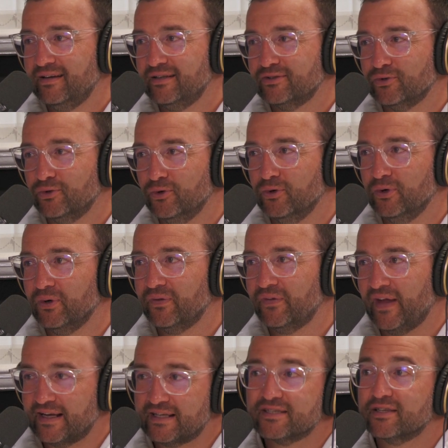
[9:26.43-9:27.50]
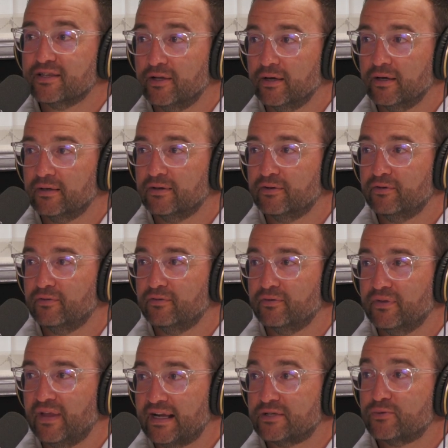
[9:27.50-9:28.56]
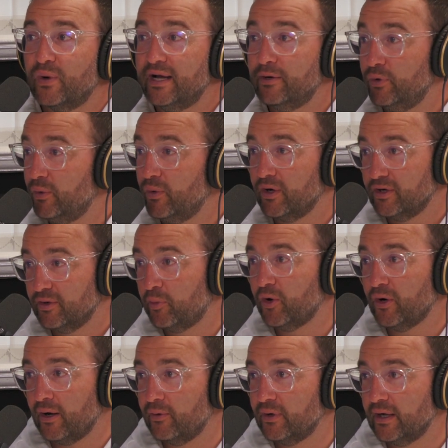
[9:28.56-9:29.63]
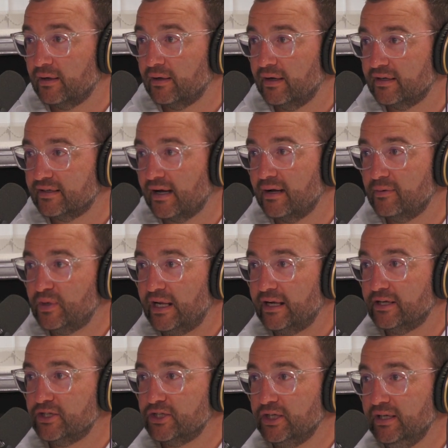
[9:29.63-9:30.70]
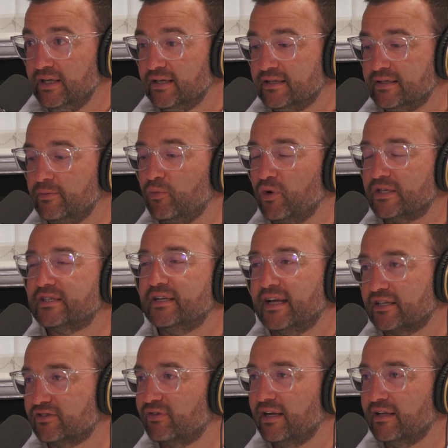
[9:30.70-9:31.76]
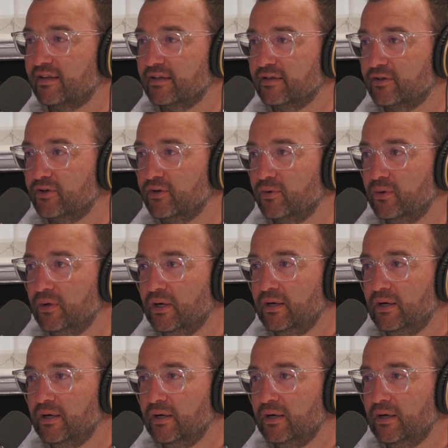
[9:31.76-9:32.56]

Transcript: So that's where we want to put our time and energy, is in what's the next right thing to do.